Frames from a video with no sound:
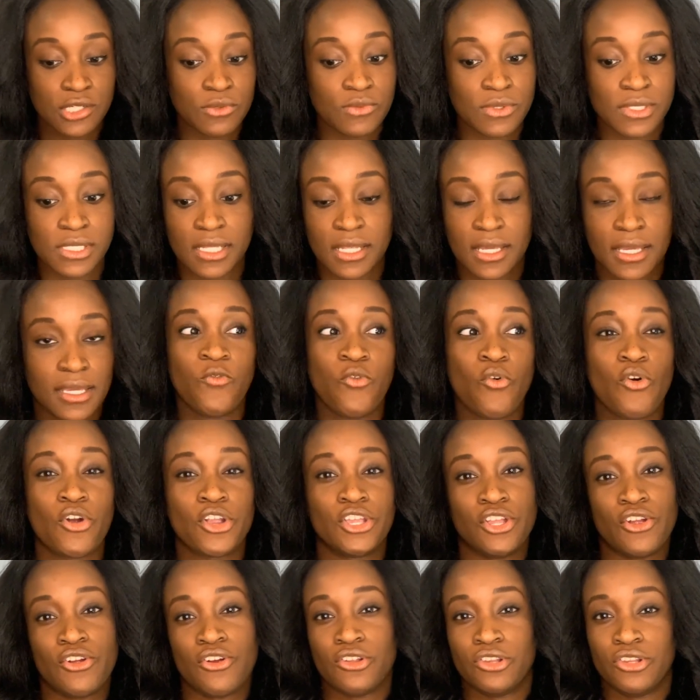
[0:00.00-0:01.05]
was like, for
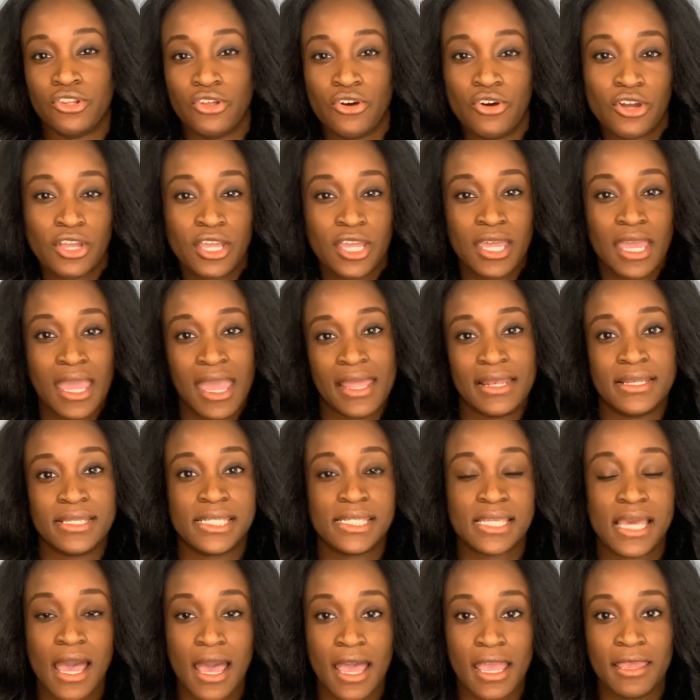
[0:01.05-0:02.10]
your look and
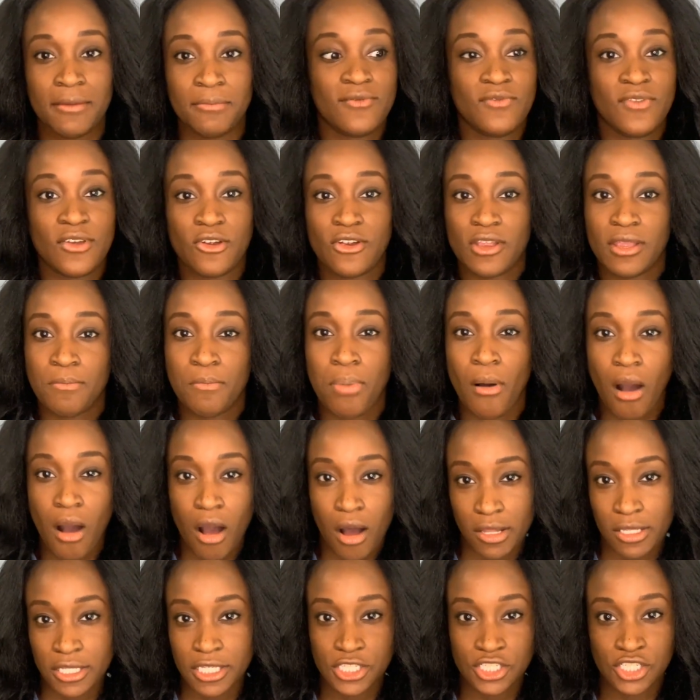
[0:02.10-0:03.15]
type, very
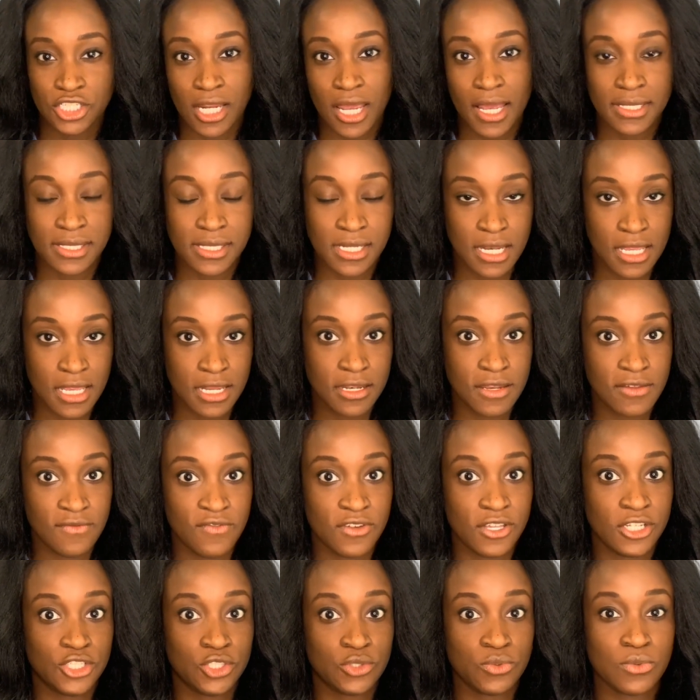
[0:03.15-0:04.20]
polished as an
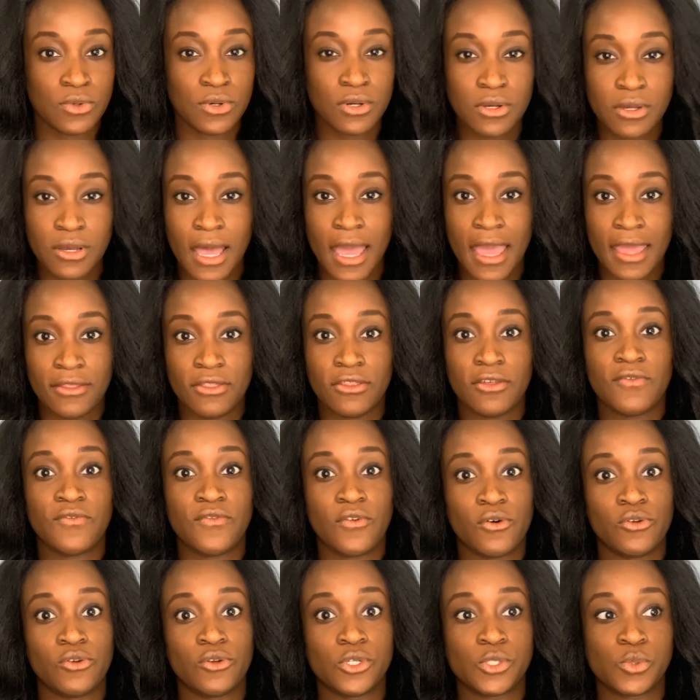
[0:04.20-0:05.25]
individual, and the
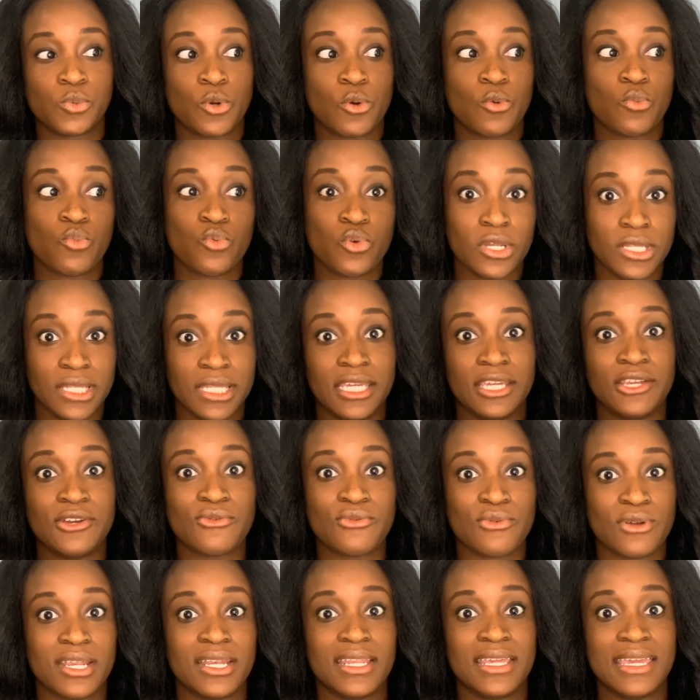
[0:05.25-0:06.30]
photos were really
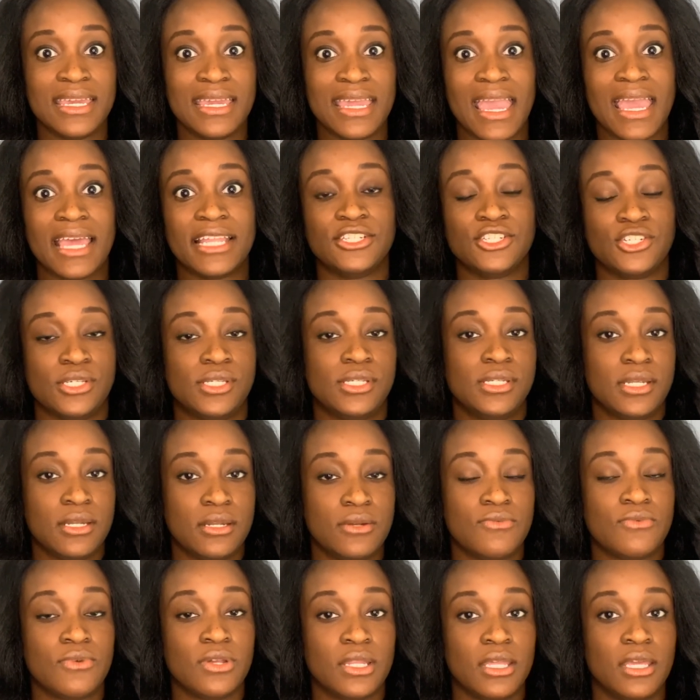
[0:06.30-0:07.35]
gritty and just
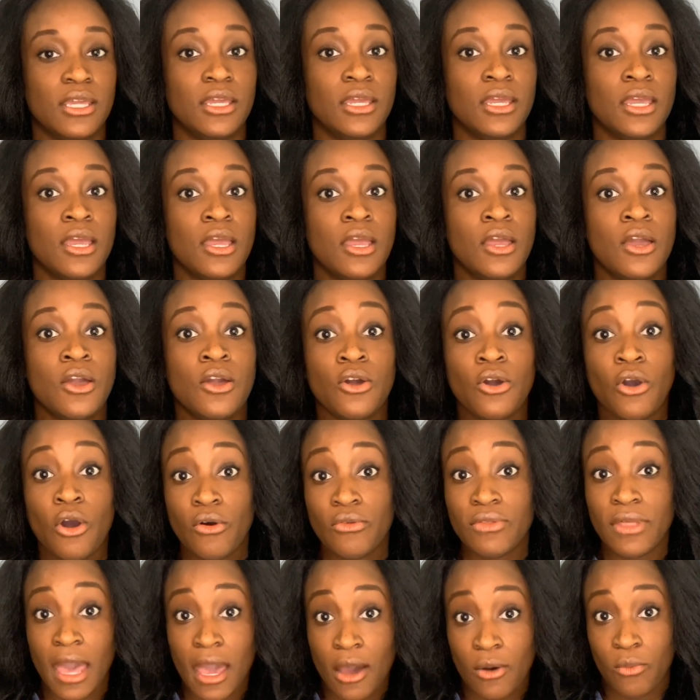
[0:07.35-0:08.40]
didn't really go
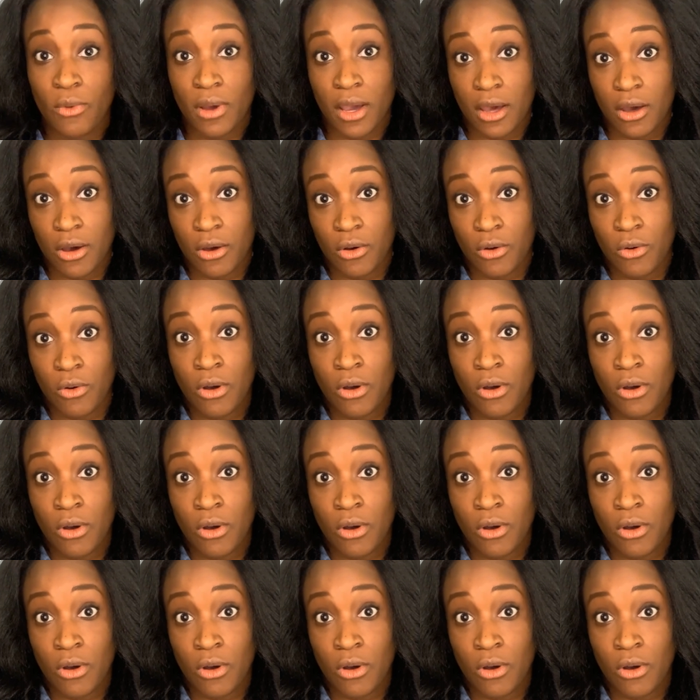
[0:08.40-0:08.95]
that well